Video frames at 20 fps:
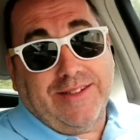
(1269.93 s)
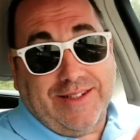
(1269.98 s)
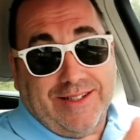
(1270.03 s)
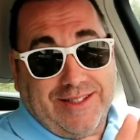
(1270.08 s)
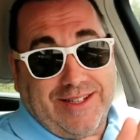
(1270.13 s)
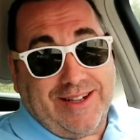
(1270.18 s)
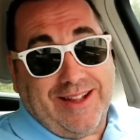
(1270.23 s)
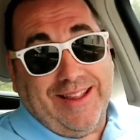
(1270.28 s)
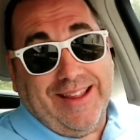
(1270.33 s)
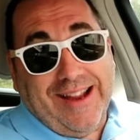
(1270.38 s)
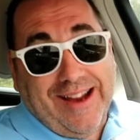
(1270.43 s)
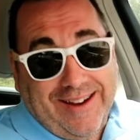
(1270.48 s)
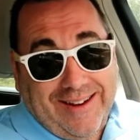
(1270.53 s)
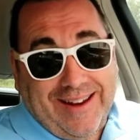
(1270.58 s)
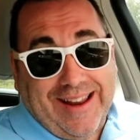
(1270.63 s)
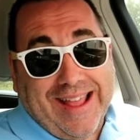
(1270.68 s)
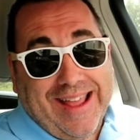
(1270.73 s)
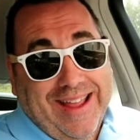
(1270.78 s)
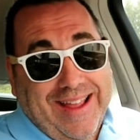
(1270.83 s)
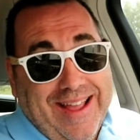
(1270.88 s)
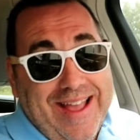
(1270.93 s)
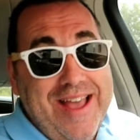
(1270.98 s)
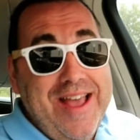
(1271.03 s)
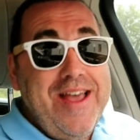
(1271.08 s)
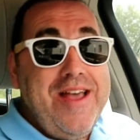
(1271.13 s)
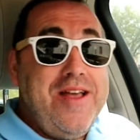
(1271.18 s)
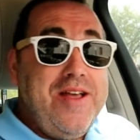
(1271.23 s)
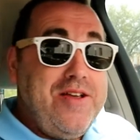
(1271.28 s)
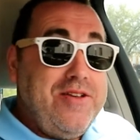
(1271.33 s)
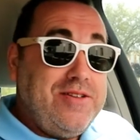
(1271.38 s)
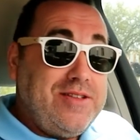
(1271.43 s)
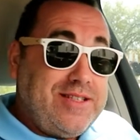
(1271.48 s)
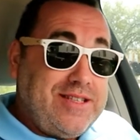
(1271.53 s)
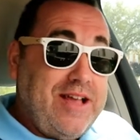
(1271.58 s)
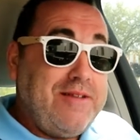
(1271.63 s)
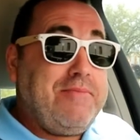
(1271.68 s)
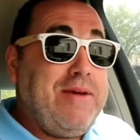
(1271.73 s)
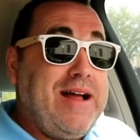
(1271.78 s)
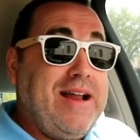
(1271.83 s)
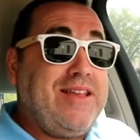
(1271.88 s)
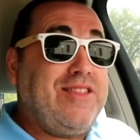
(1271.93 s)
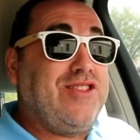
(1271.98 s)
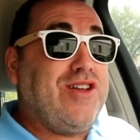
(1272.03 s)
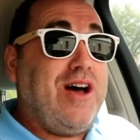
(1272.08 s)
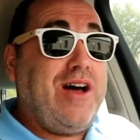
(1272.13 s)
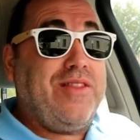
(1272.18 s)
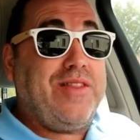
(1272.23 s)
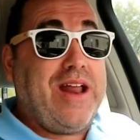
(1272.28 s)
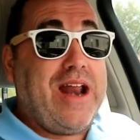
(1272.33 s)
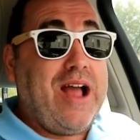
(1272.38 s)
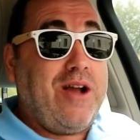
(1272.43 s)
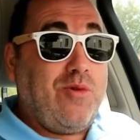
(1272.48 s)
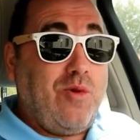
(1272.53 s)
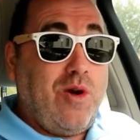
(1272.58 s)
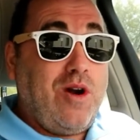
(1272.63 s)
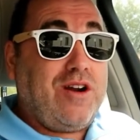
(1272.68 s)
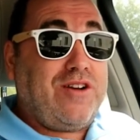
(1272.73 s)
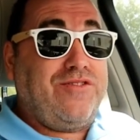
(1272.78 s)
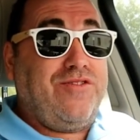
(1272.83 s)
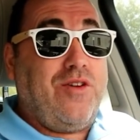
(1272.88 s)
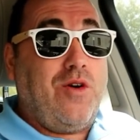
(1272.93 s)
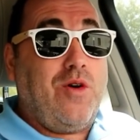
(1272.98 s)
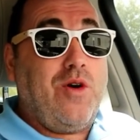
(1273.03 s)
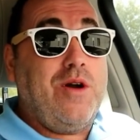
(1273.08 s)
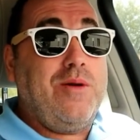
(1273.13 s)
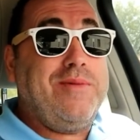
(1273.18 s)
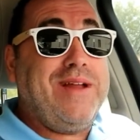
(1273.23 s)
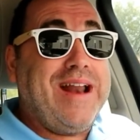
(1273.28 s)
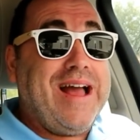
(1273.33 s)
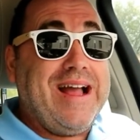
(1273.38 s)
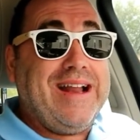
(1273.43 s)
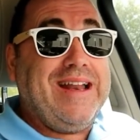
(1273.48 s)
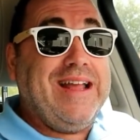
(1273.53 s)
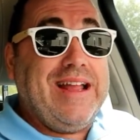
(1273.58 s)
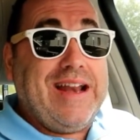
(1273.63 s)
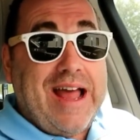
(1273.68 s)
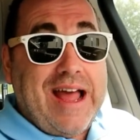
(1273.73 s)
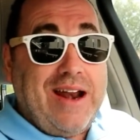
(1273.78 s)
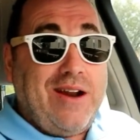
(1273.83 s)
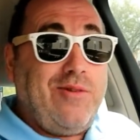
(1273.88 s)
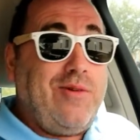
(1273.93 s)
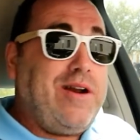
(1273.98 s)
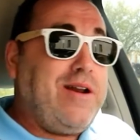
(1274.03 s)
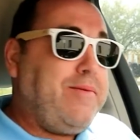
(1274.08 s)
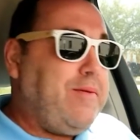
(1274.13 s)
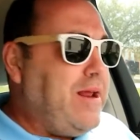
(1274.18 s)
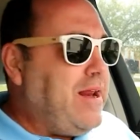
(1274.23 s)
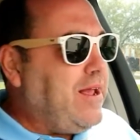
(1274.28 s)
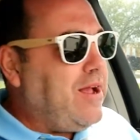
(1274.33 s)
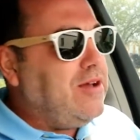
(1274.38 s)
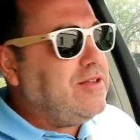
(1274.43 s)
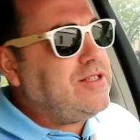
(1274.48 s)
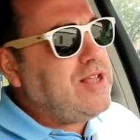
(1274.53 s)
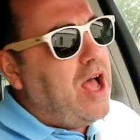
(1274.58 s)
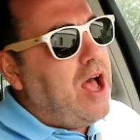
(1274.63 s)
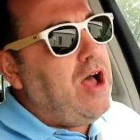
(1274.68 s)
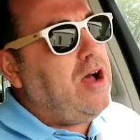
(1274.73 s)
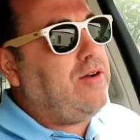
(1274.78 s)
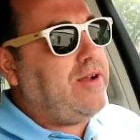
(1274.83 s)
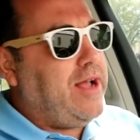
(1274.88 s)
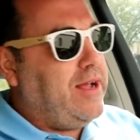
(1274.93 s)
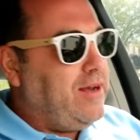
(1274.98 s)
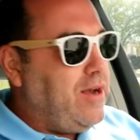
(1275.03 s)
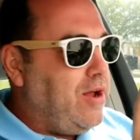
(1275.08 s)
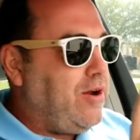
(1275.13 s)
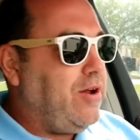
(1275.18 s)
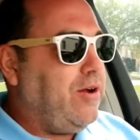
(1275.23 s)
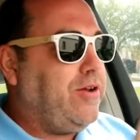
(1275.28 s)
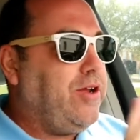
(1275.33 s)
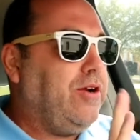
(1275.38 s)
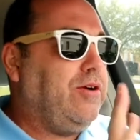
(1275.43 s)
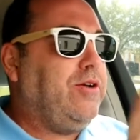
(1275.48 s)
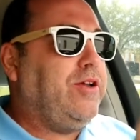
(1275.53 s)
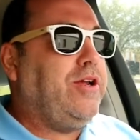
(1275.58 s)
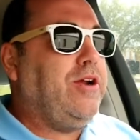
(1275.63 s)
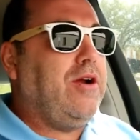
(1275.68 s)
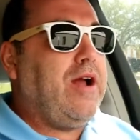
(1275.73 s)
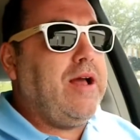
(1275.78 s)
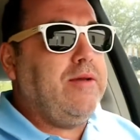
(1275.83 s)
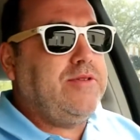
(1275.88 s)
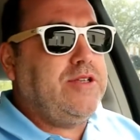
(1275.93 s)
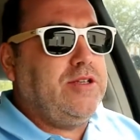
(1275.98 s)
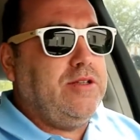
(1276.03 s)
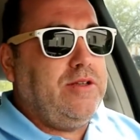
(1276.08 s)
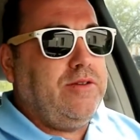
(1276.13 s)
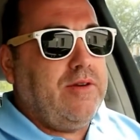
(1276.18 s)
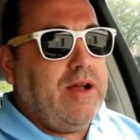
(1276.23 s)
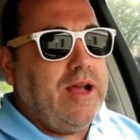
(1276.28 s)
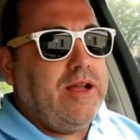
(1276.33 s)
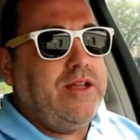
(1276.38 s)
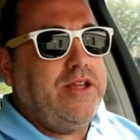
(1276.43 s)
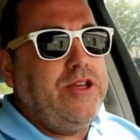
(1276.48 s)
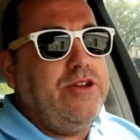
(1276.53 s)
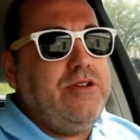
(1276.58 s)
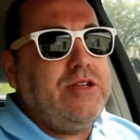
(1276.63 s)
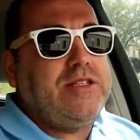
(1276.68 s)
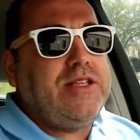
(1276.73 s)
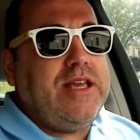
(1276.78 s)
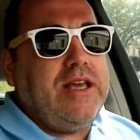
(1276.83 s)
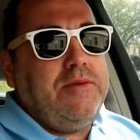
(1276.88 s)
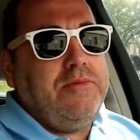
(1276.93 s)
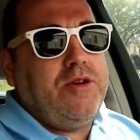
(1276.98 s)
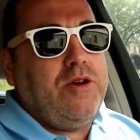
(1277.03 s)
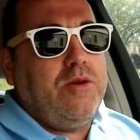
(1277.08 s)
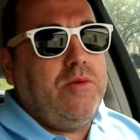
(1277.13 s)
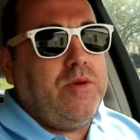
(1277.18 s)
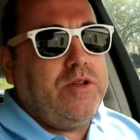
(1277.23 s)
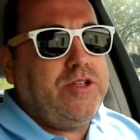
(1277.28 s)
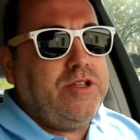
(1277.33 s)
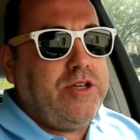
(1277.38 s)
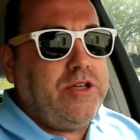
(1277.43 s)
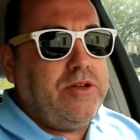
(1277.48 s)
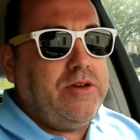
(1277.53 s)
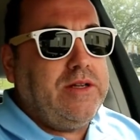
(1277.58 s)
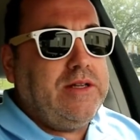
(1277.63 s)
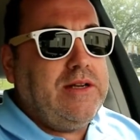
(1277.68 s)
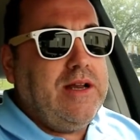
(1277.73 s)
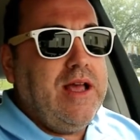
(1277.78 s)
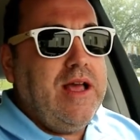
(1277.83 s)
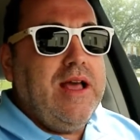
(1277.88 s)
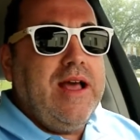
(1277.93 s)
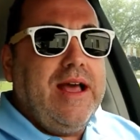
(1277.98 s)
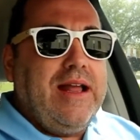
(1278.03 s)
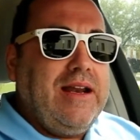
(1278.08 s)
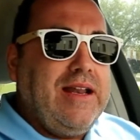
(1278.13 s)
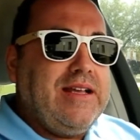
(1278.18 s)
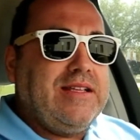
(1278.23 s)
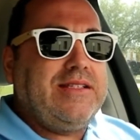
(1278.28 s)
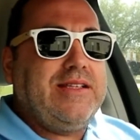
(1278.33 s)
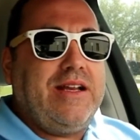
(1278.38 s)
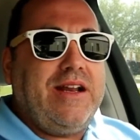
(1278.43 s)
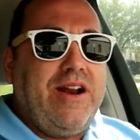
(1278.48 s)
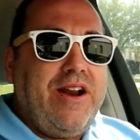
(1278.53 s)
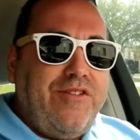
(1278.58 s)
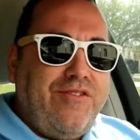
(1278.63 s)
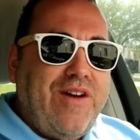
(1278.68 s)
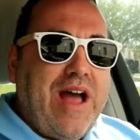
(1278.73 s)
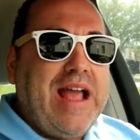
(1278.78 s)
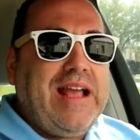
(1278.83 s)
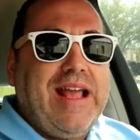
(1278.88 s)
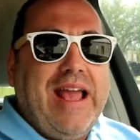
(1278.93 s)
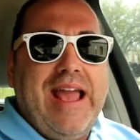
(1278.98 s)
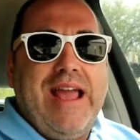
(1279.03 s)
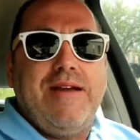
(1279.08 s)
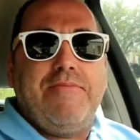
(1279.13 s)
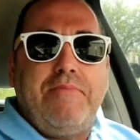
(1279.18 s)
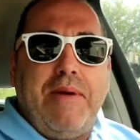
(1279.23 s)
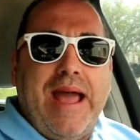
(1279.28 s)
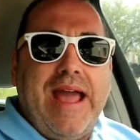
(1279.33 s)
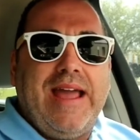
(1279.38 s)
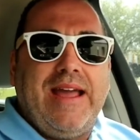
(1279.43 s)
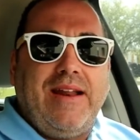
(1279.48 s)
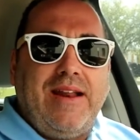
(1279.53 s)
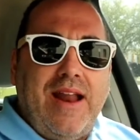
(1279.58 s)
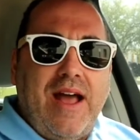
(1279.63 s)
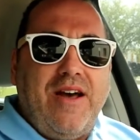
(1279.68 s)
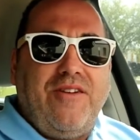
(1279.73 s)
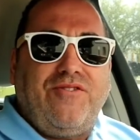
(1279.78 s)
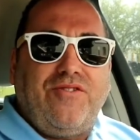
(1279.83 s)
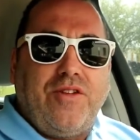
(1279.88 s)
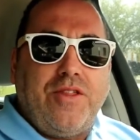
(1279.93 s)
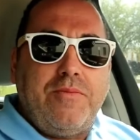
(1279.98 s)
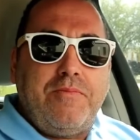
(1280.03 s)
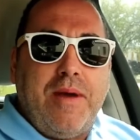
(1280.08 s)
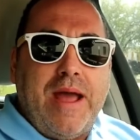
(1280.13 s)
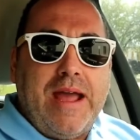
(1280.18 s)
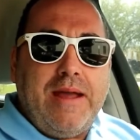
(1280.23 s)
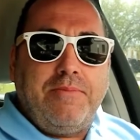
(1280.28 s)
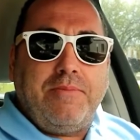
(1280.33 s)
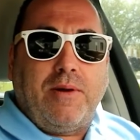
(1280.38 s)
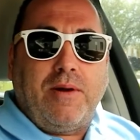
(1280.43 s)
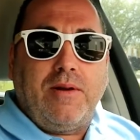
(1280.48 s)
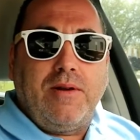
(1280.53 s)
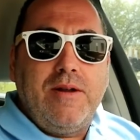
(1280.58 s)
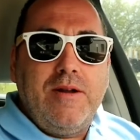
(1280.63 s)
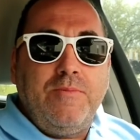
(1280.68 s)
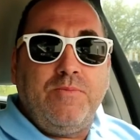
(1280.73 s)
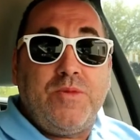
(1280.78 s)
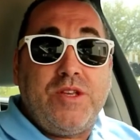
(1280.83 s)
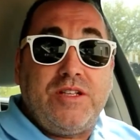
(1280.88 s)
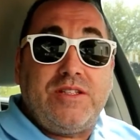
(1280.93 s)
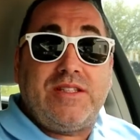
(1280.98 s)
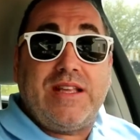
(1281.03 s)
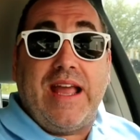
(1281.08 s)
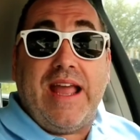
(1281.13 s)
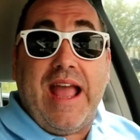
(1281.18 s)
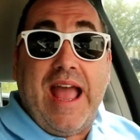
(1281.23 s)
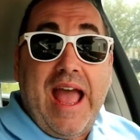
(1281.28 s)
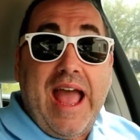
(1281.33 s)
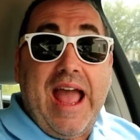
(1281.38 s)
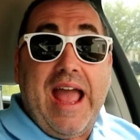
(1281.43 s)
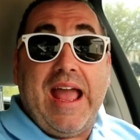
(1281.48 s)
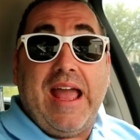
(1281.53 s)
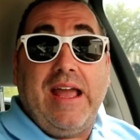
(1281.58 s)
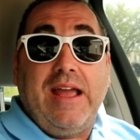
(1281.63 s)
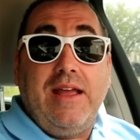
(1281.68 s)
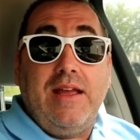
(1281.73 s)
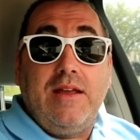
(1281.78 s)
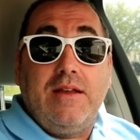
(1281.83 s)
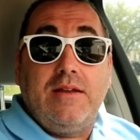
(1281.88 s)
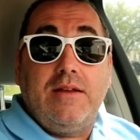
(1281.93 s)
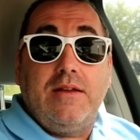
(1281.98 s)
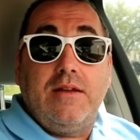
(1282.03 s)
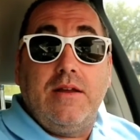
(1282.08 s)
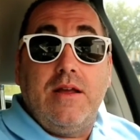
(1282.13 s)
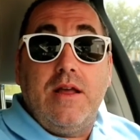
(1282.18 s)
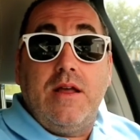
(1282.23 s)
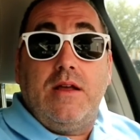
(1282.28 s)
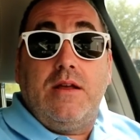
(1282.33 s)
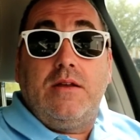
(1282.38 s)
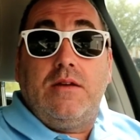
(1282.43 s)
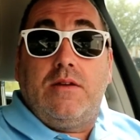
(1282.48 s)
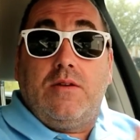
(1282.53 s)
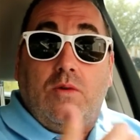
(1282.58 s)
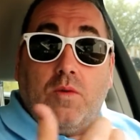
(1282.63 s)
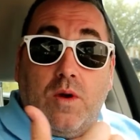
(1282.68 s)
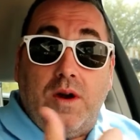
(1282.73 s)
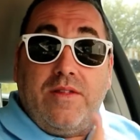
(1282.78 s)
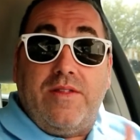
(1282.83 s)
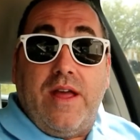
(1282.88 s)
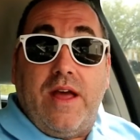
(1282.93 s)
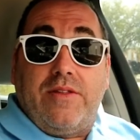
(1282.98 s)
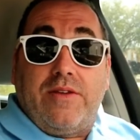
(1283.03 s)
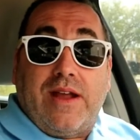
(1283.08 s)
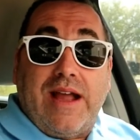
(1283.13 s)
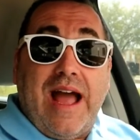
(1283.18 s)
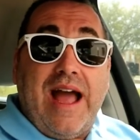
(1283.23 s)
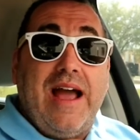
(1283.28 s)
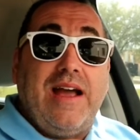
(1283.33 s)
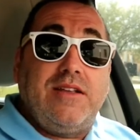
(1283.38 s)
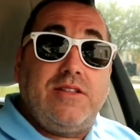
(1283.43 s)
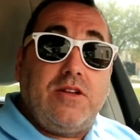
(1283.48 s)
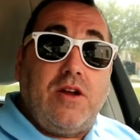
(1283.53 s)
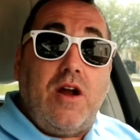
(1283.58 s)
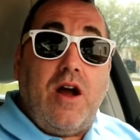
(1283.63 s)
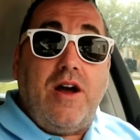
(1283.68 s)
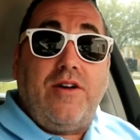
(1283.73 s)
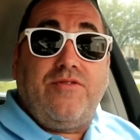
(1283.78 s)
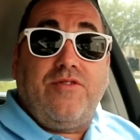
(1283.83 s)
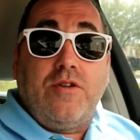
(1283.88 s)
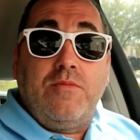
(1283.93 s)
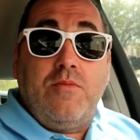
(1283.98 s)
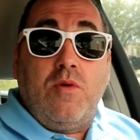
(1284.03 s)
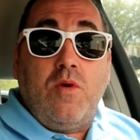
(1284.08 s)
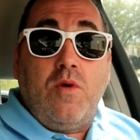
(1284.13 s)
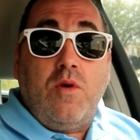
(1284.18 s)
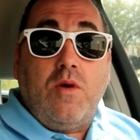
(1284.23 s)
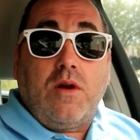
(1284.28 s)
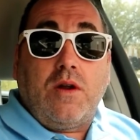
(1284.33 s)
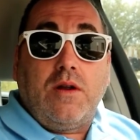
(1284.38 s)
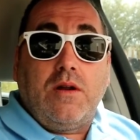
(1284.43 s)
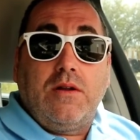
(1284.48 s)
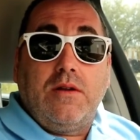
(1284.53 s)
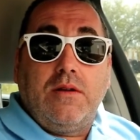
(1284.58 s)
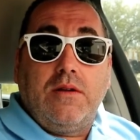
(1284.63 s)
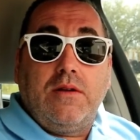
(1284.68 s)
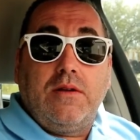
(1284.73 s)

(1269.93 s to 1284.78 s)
Because clearly somebody thought that I worked for him and I didn't. I don't want him. He goes, okay, no, no, you're, you're absolutely right. You just keep doing what you're doing. And listen, and if I can't pay enough for the paper, just say, hey, one of the other guys are offering more.